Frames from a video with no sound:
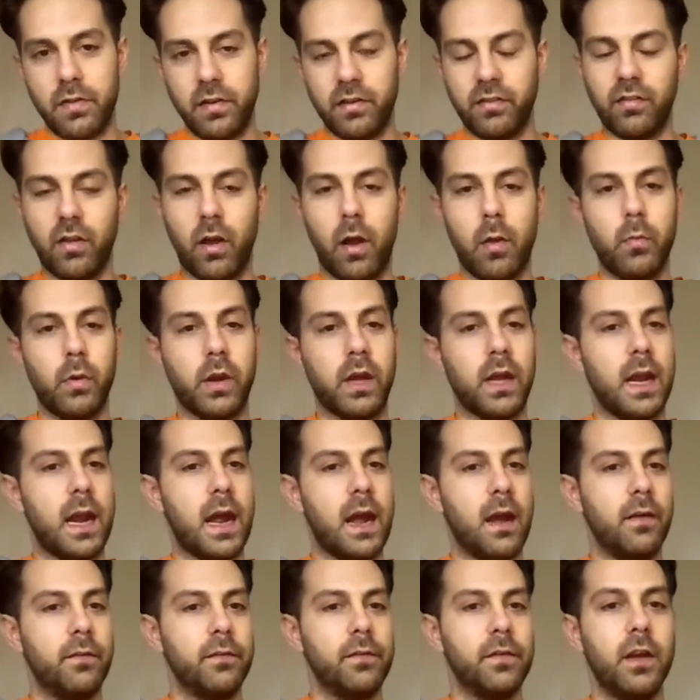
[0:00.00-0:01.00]
This time we're going
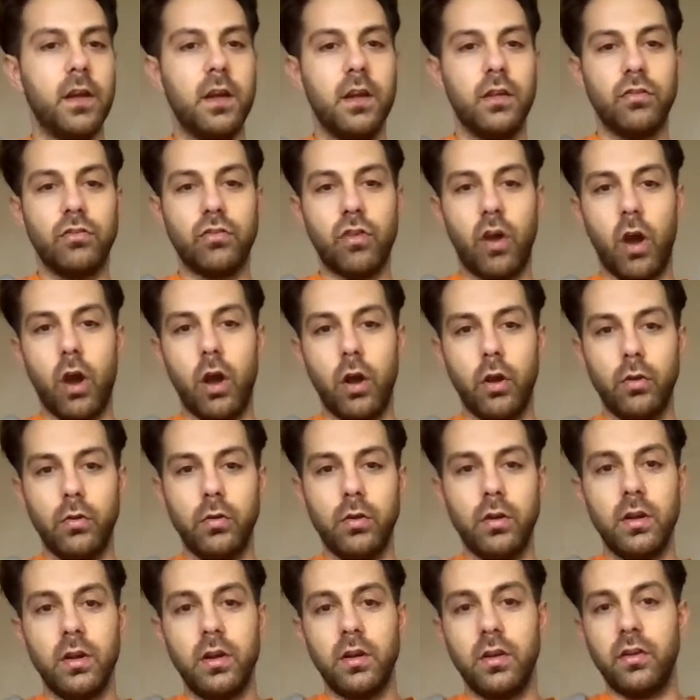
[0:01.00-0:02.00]
to have
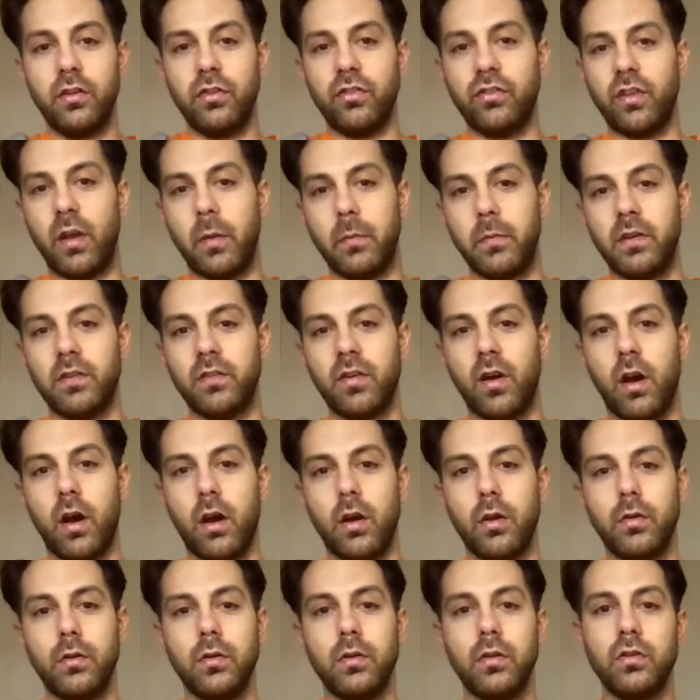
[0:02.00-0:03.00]
tone,
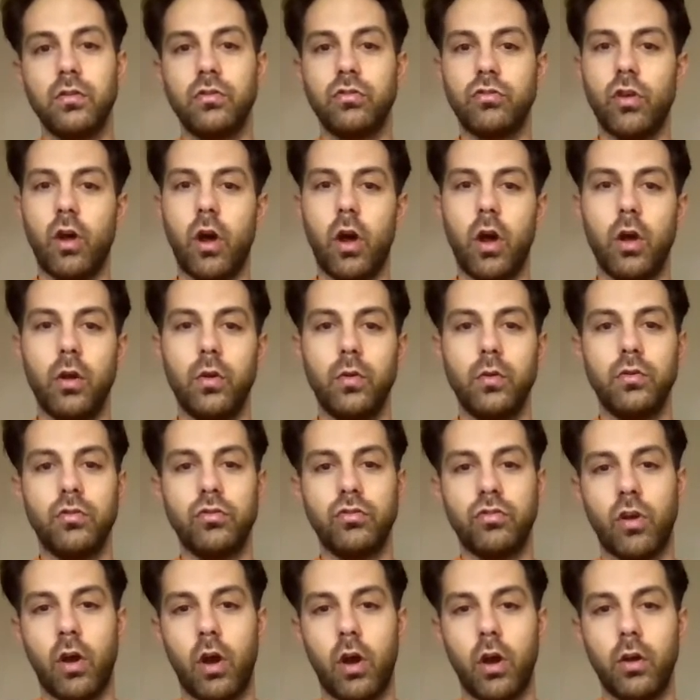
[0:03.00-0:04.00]
semitone,
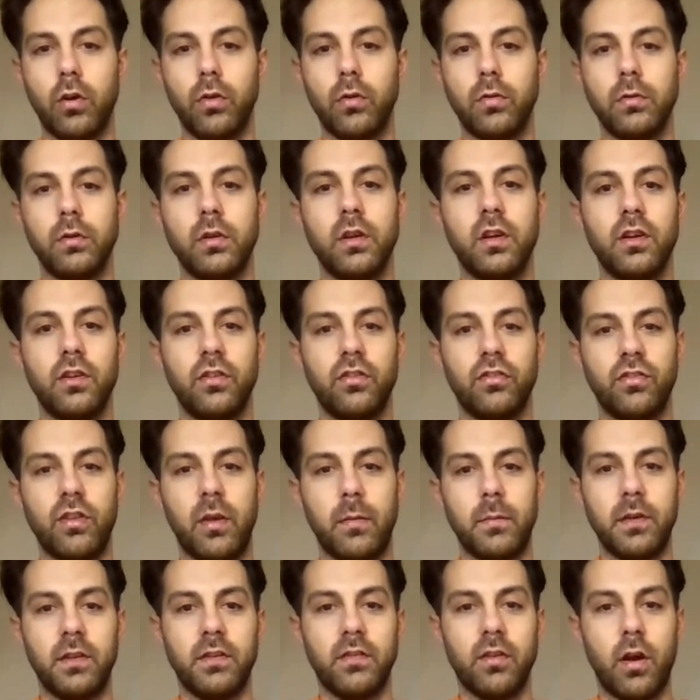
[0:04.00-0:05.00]
tone, tone,
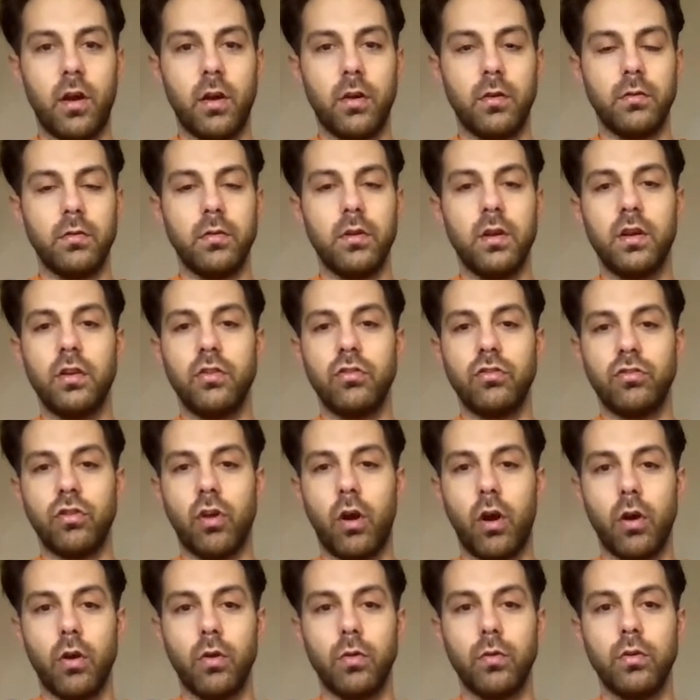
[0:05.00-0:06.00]
semitone,
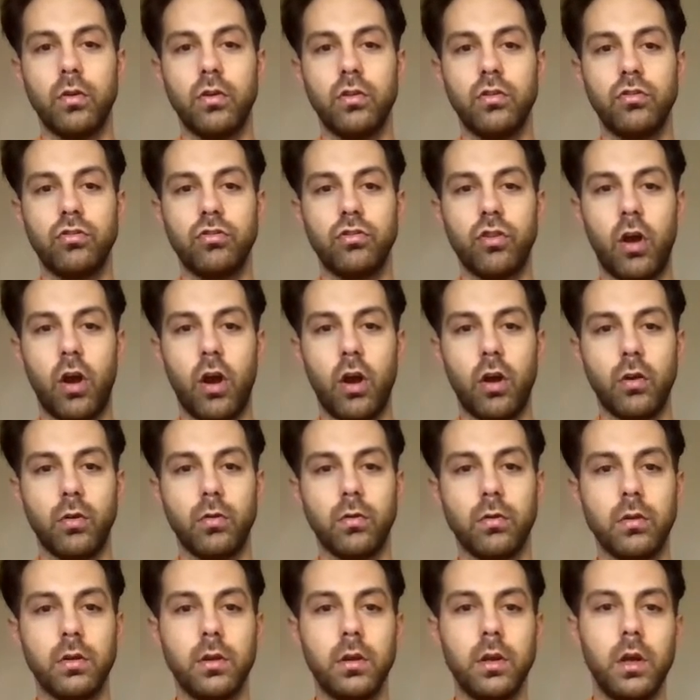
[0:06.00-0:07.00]
tone,
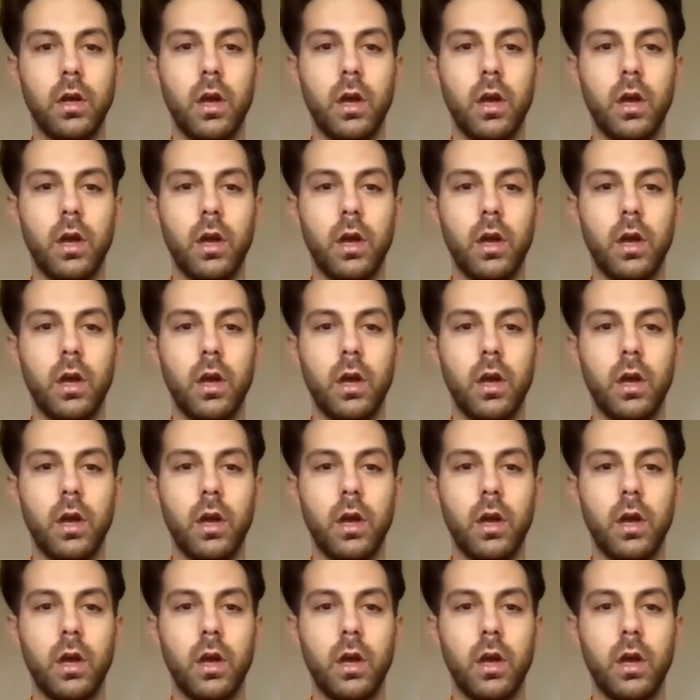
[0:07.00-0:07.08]
tone.